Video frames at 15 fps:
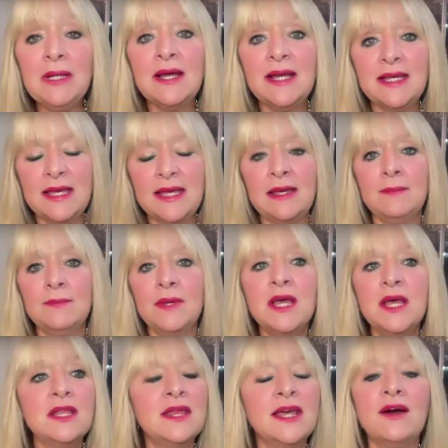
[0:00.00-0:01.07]
like him,
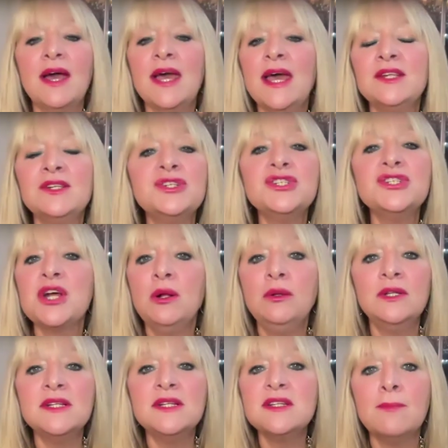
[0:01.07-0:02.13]
they are head and
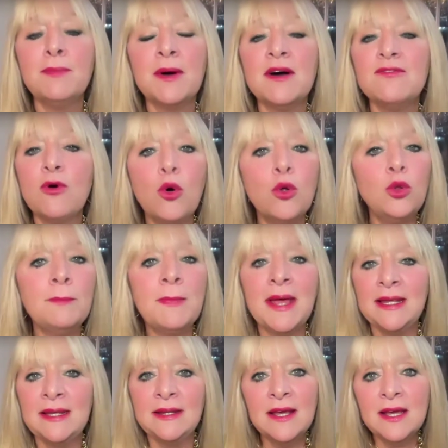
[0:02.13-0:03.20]
shoulders above all
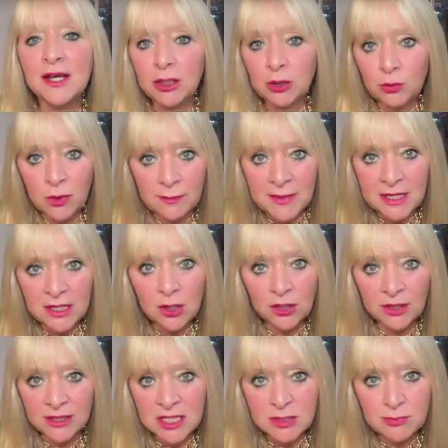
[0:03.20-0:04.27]
men and women
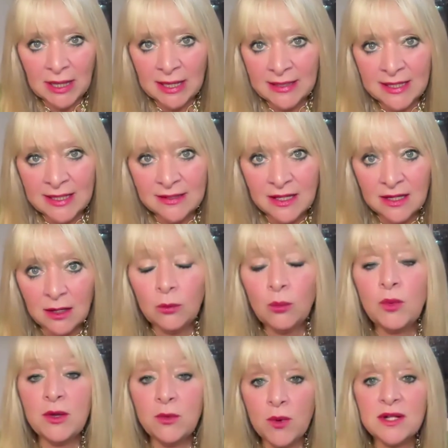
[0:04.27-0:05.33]
on this planet. And
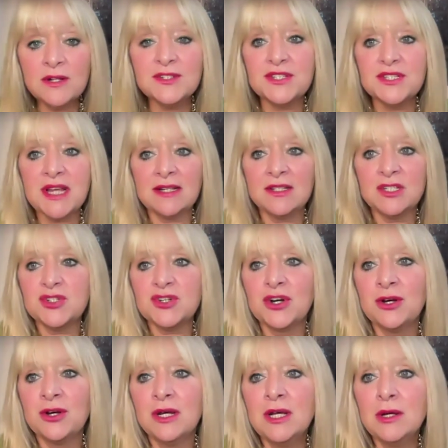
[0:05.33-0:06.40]
we will stand
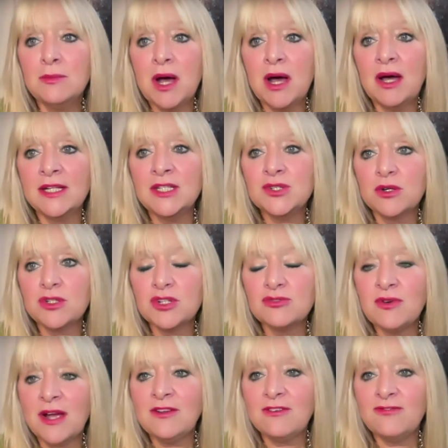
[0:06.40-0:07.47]
strong behind Dr.
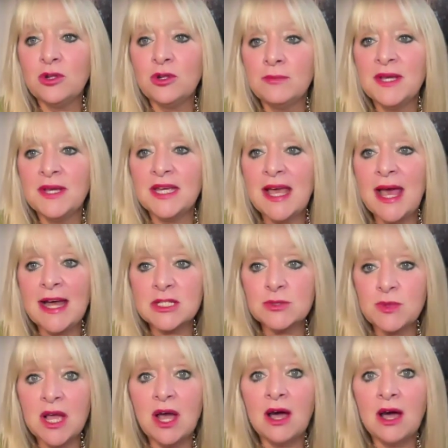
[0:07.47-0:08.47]
Reiner Fuellmich as we